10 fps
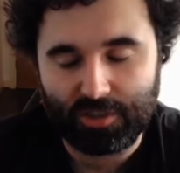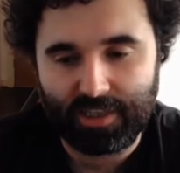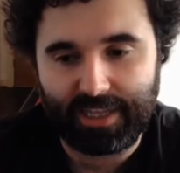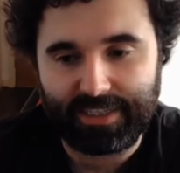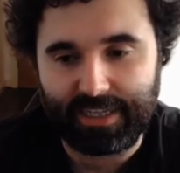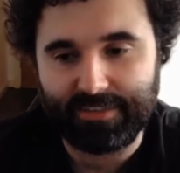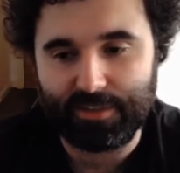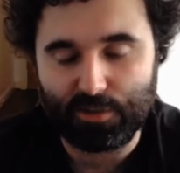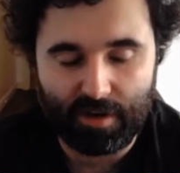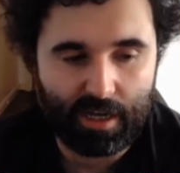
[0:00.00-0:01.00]
They're dancing
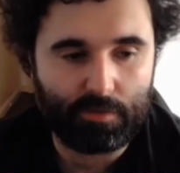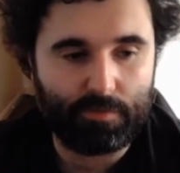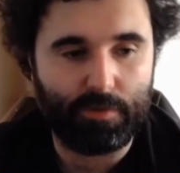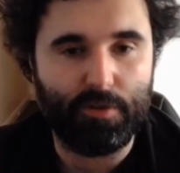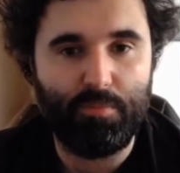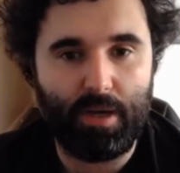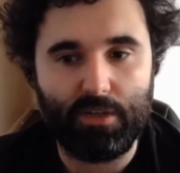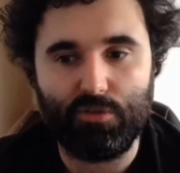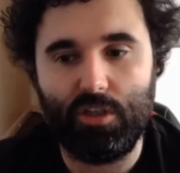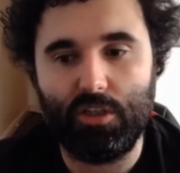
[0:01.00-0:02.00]
around, throwing
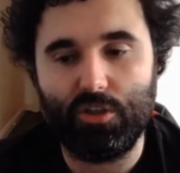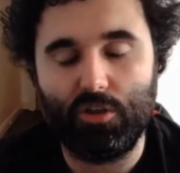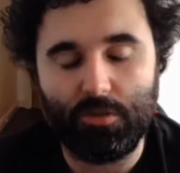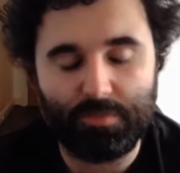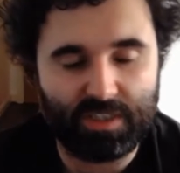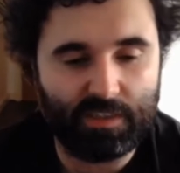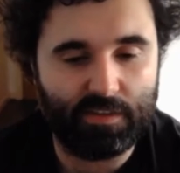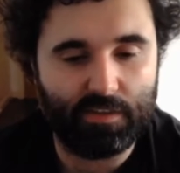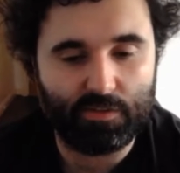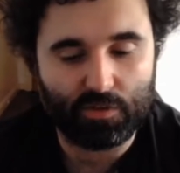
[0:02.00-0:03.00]
petrol on the corpses
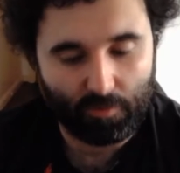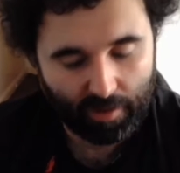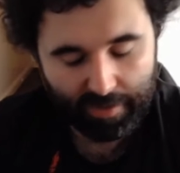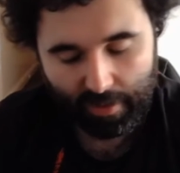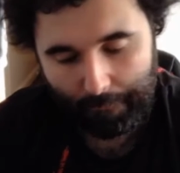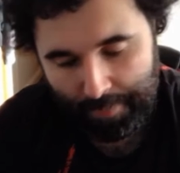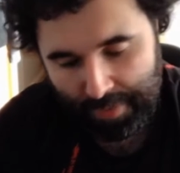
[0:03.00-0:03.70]
and stuff like that.